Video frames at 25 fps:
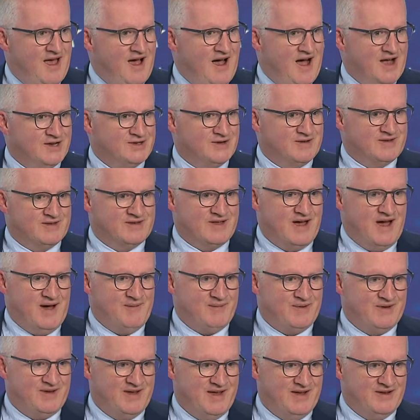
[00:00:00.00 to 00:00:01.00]
I should
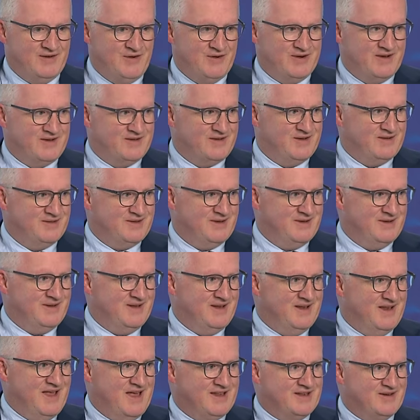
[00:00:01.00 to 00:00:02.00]
stop in order to
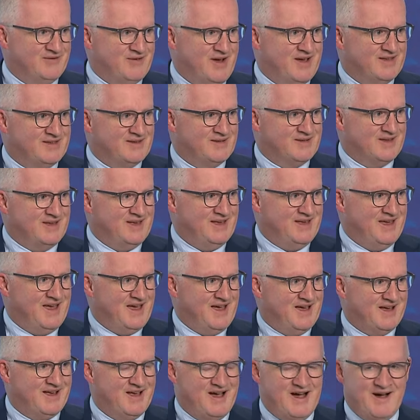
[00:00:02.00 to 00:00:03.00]
let the rest of
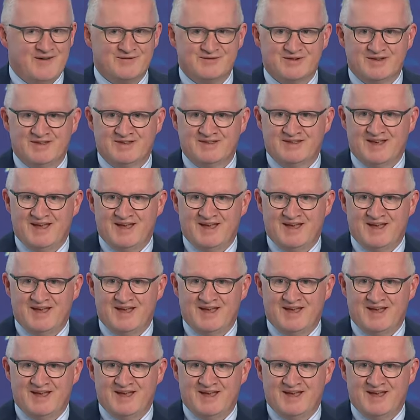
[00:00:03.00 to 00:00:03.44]
the conference